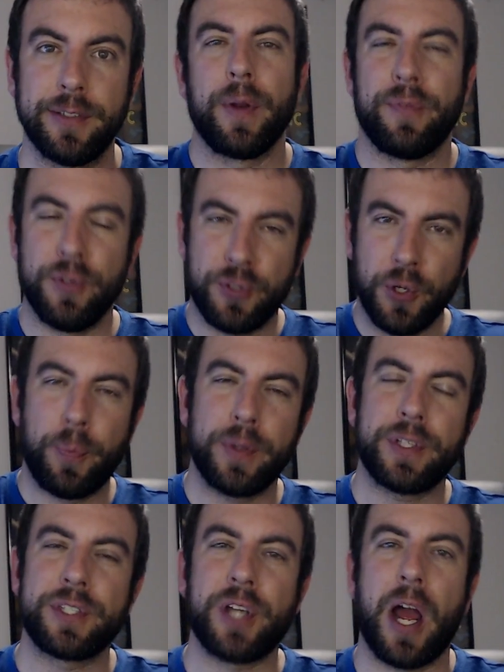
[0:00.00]
But if you do put
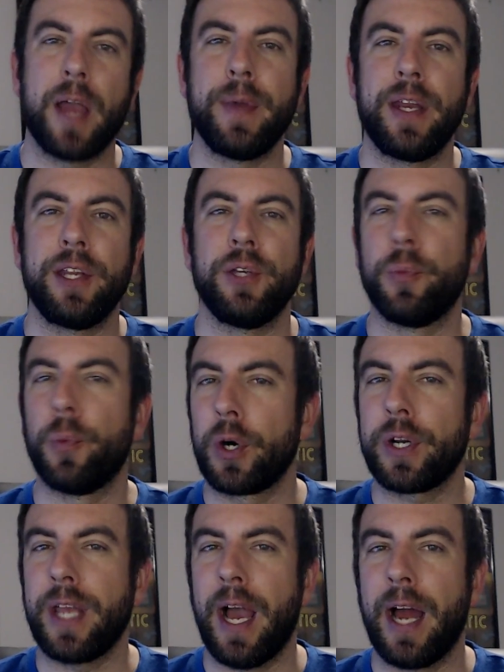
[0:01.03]
the time in and you
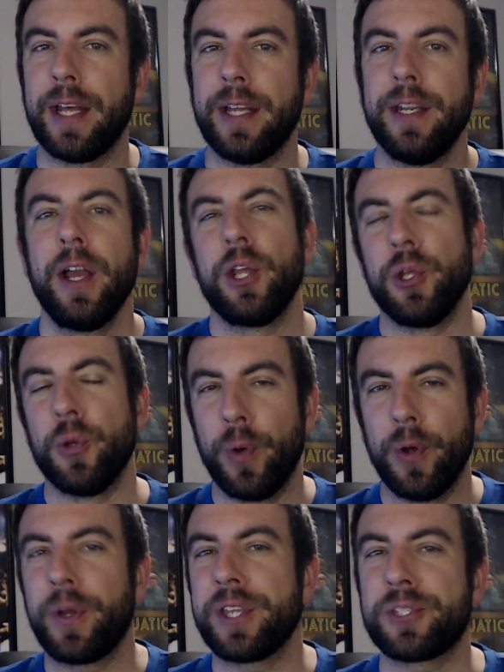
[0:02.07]
work at it, you
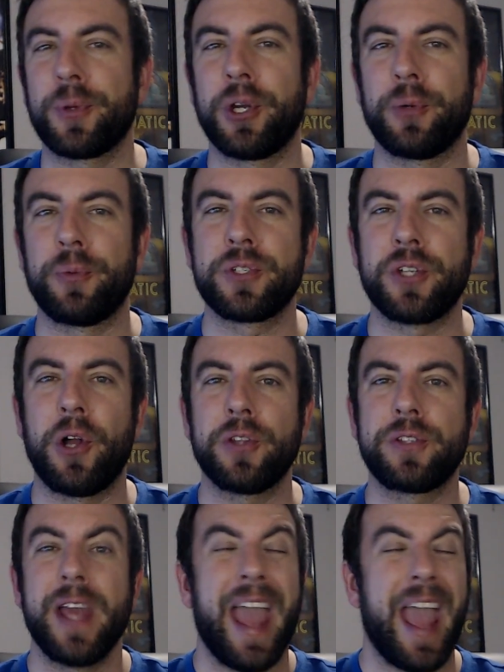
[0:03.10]
will get some good results.